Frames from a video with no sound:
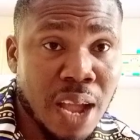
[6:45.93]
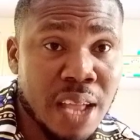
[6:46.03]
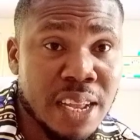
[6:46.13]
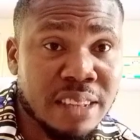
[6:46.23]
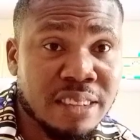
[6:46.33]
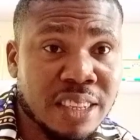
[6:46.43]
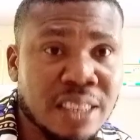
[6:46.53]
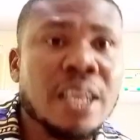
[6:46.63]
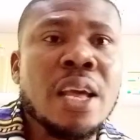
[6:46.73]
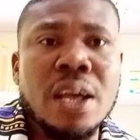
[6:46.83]
Are you getting it?
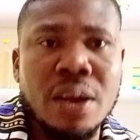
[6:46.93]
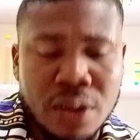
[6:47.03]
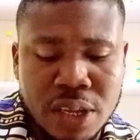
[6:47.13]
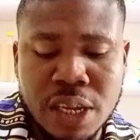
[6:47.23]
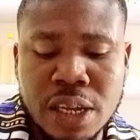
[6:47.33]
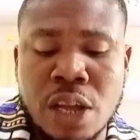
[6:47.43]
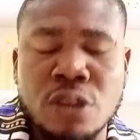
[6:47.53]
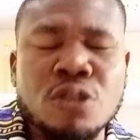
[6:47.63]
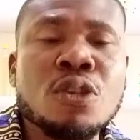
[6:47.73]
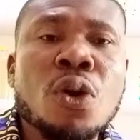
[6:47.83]
Okay.
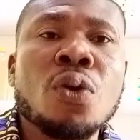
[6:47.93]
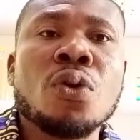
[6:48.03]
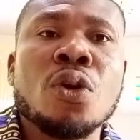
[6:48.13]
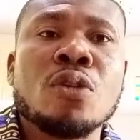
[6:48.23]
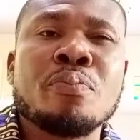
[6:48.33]
So,